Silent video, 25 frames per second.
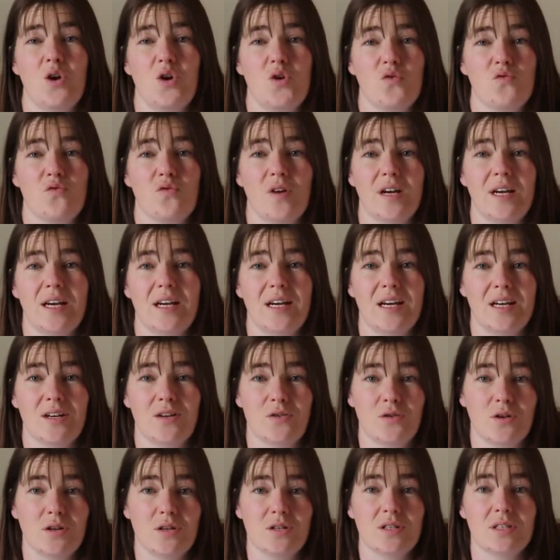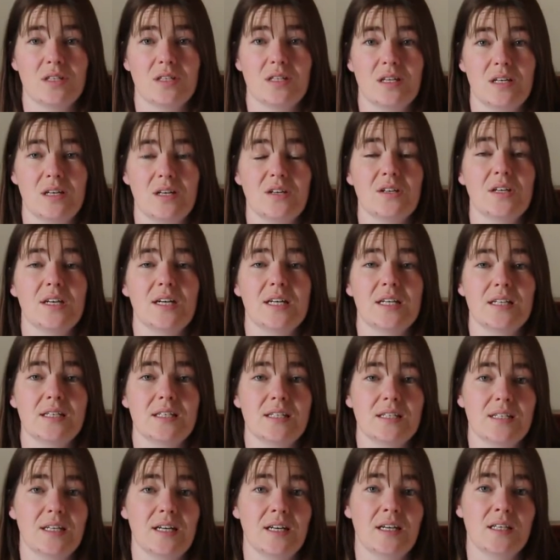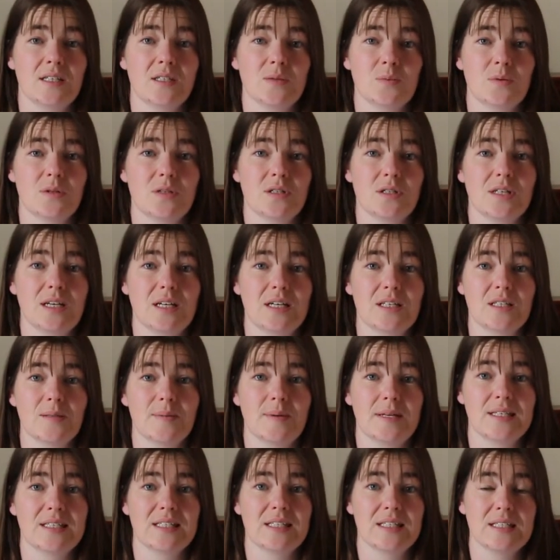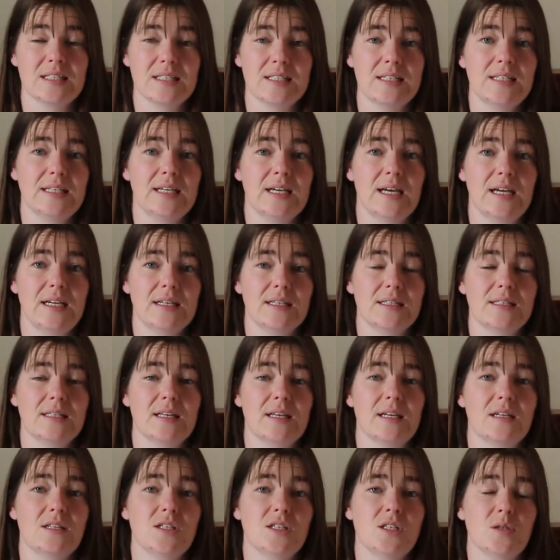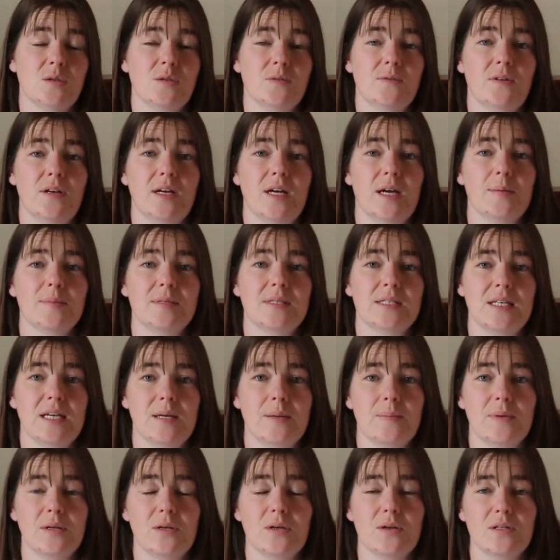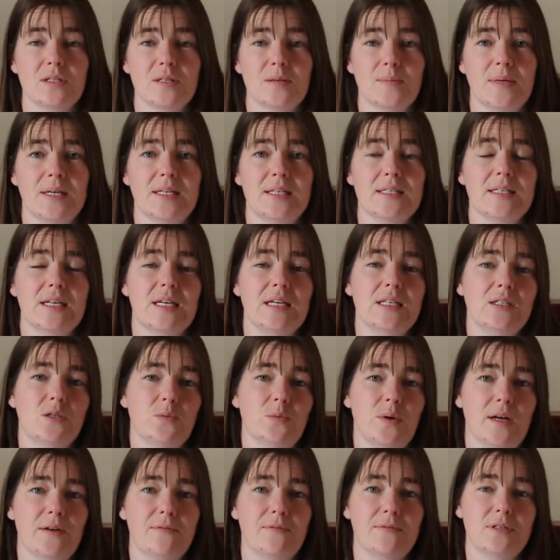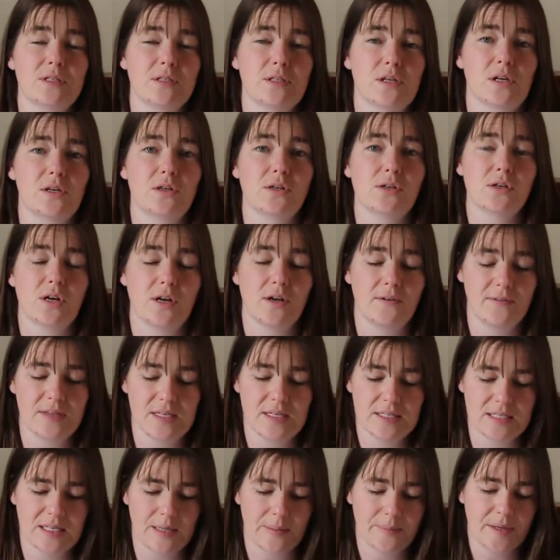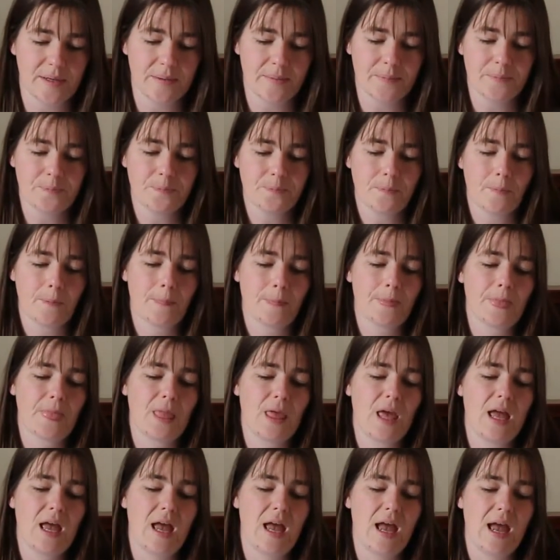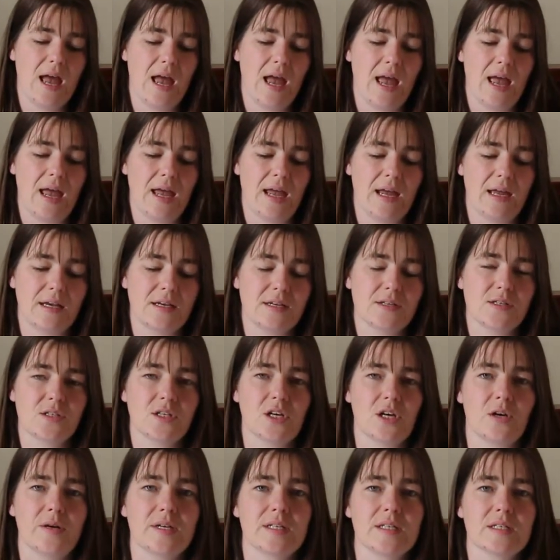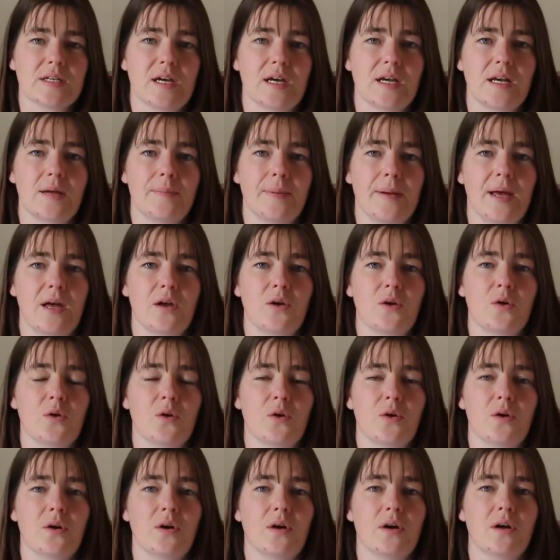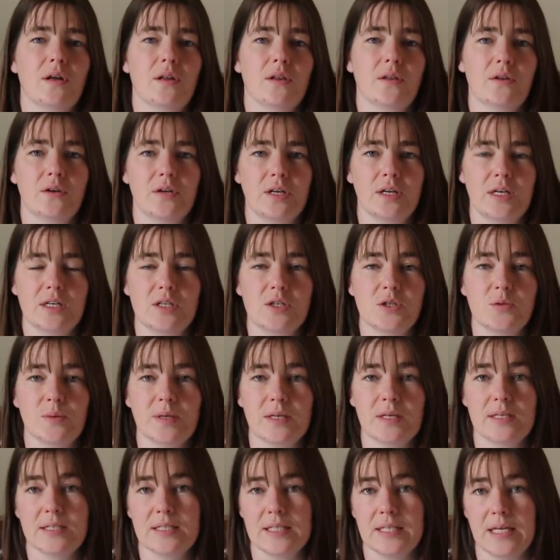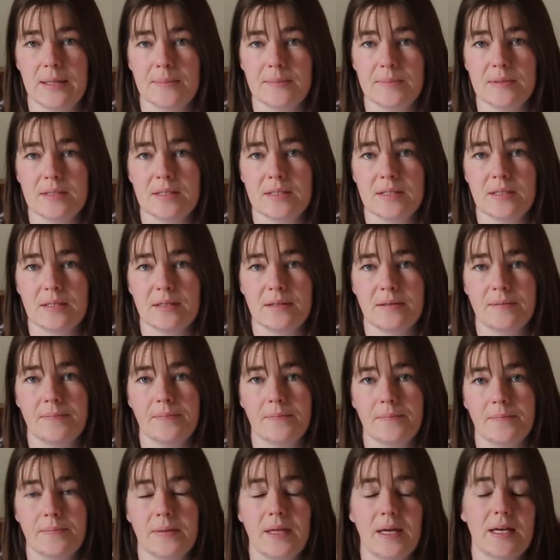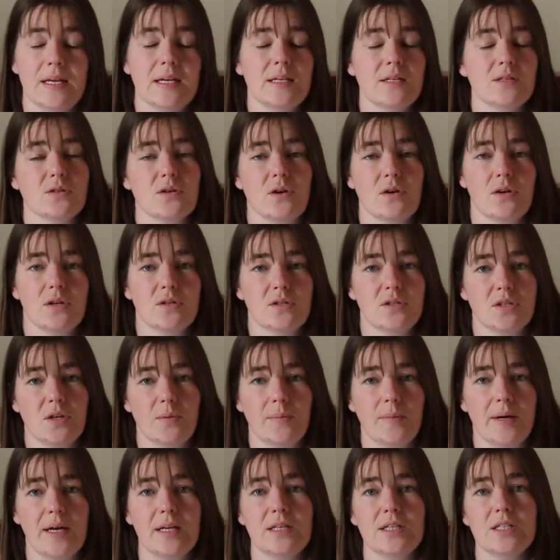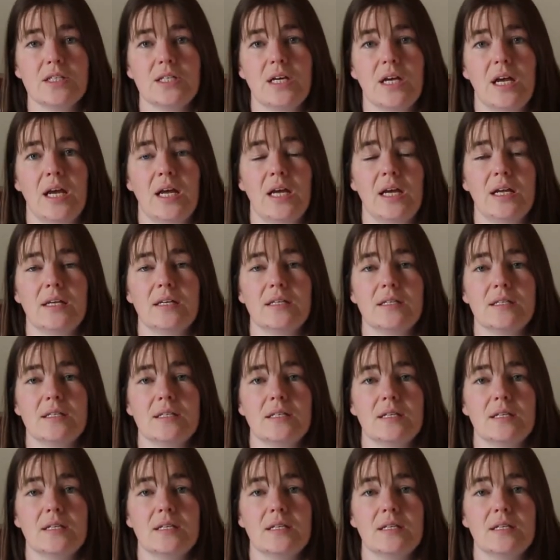running across the United States, which takes about 60 days, and she was very upset because it means he's away for so long over the summer. And so it's kind of about her learning to accept that he's gone so much, and